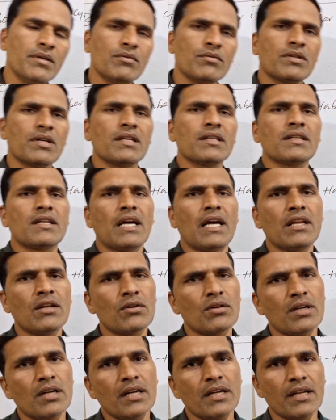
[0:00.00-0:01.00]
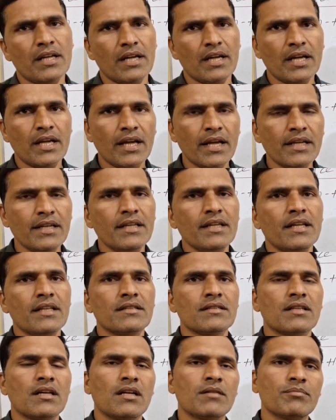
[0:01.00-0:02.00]
You can calculate any
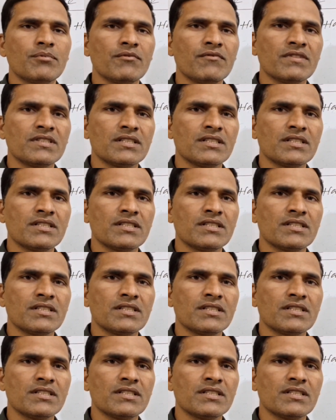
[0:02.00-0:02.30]
enthalpy